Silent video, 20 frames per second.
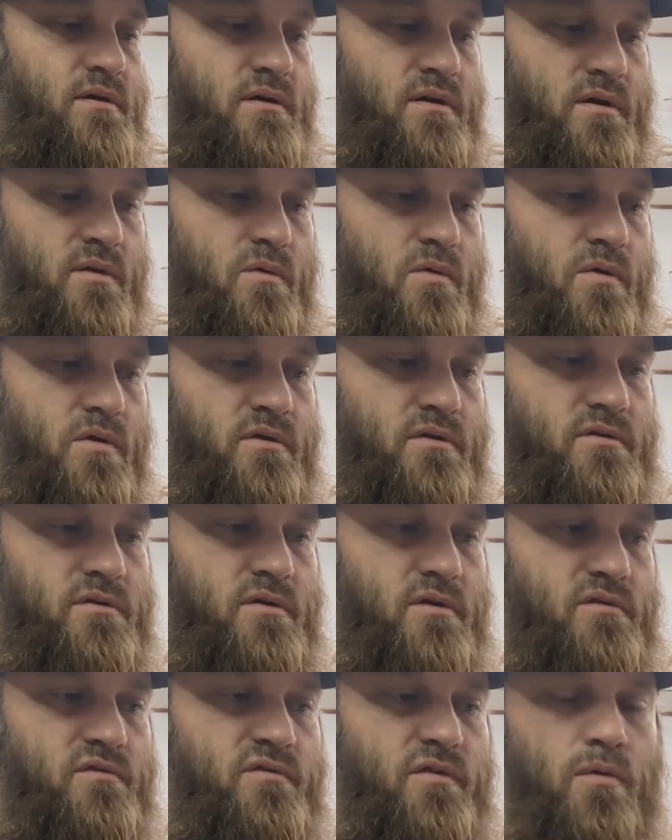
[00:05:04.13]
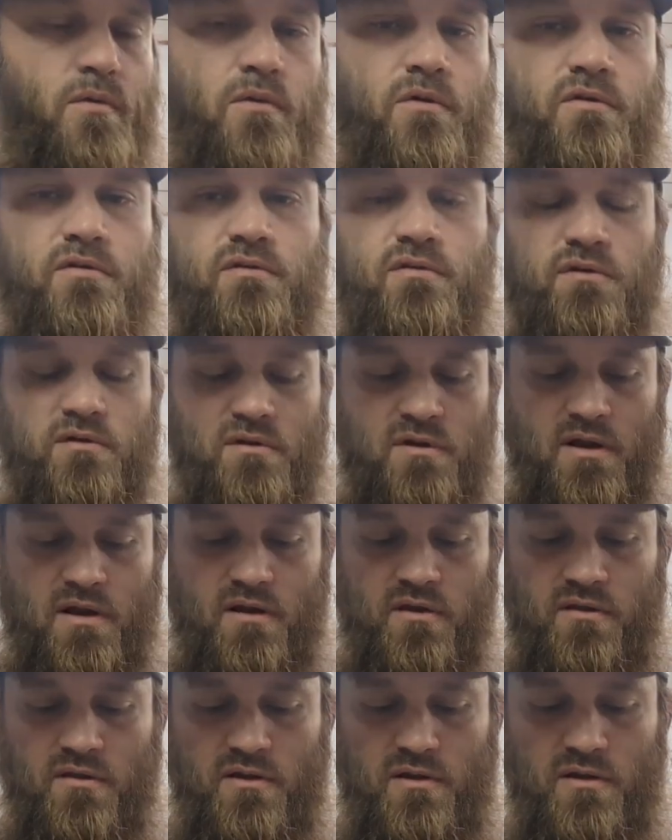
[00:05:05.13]
It works good for us.
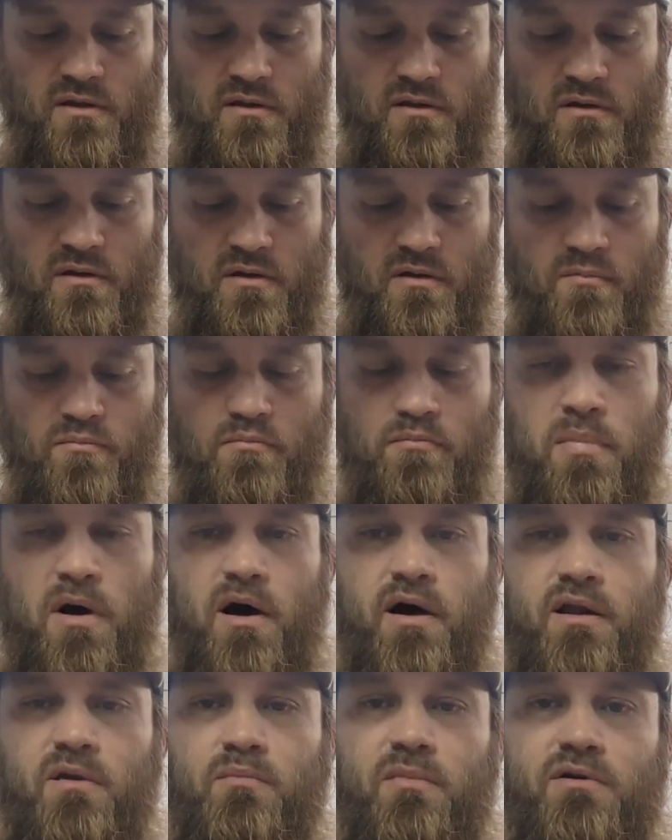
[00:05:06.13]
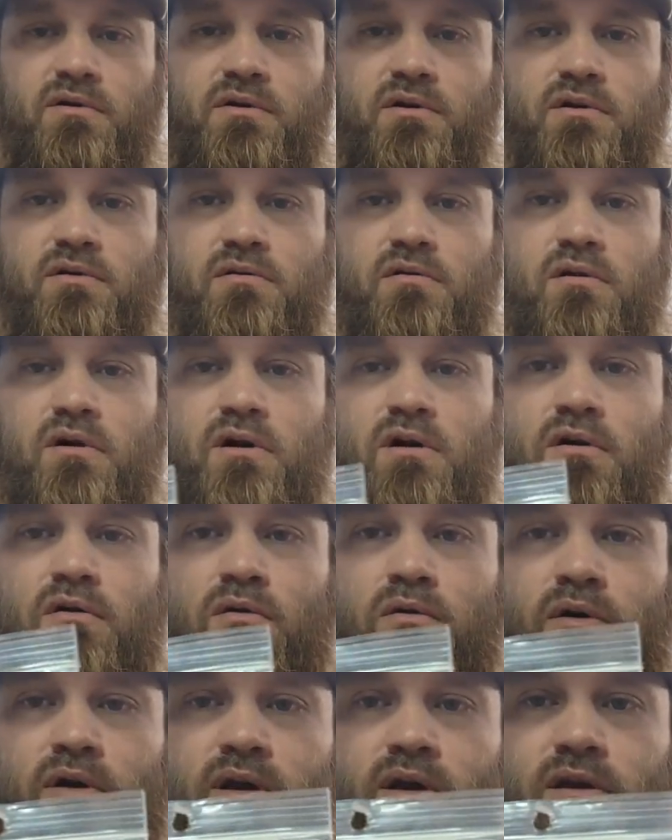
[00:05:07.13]
Now the body material I'll
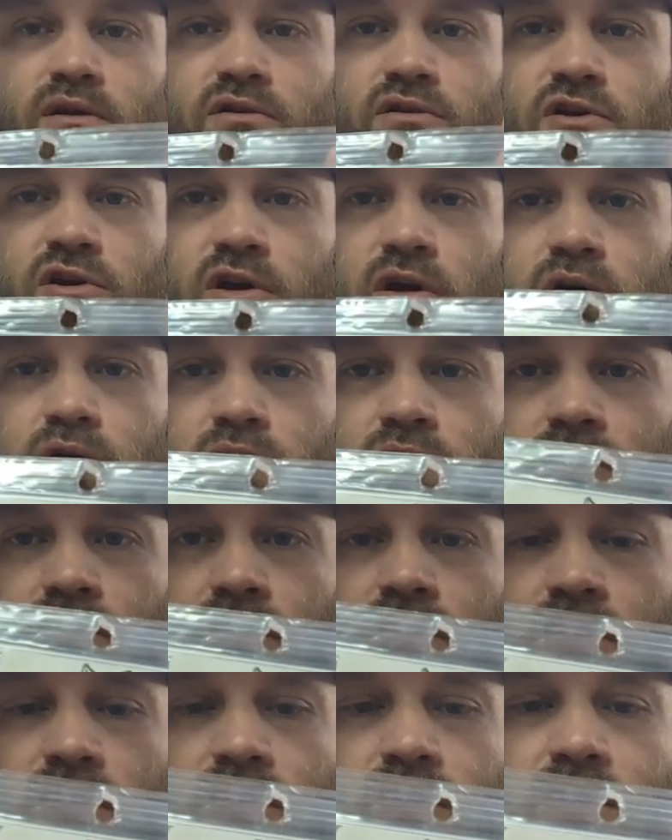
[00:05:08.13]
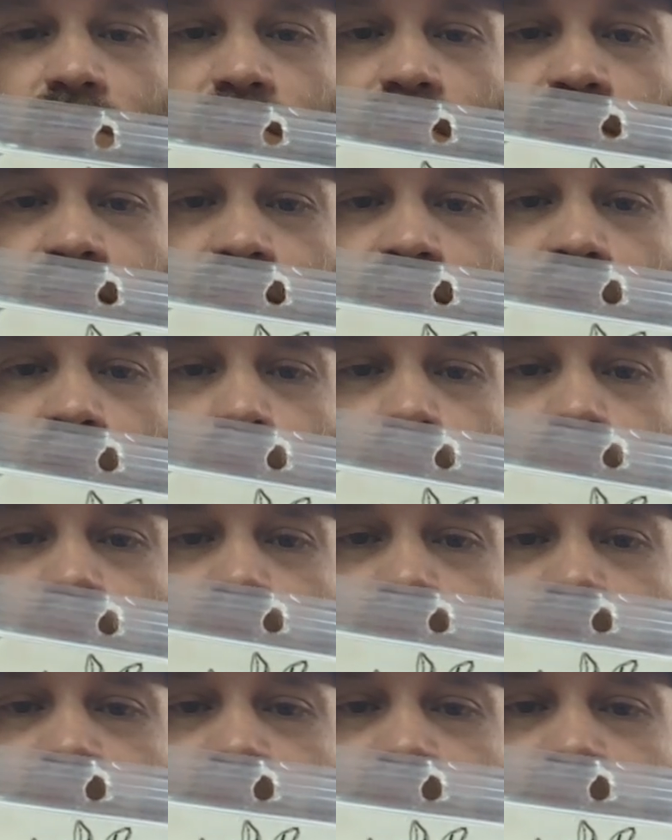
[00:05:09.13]
go ahead and show you is going to be